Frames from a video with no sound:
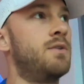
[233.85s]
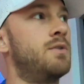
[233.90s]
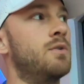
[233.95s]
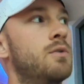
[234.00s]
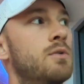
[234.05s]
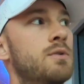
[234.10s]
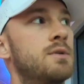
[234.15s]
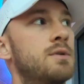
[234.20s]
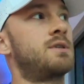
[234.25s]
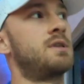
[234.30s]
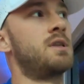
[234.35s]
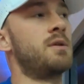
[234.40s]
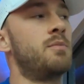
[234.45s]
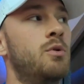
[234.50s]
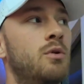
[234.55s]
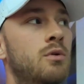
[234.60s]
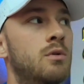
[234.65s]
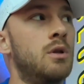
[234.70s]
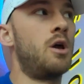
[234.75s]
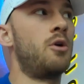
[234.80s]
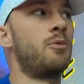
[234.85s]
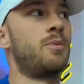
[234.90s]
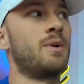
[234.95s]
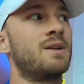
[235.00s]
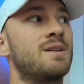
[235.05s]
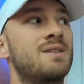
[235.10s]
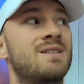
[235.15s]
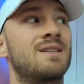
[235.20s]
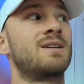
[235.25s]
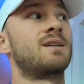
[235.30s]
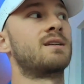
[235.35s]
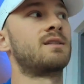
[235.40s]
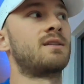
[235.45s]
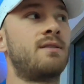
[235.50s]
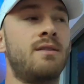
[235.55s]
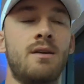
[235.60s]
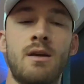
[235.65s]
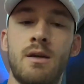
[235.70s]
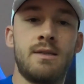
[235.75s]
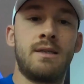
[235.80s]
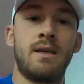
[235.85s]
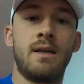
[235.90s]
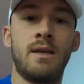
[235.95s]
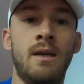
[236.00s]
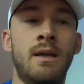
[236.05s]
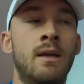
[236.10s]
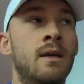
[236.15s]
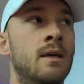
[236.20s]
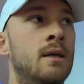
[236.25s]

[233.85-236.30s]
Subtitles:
doors to the pool open at 6:30.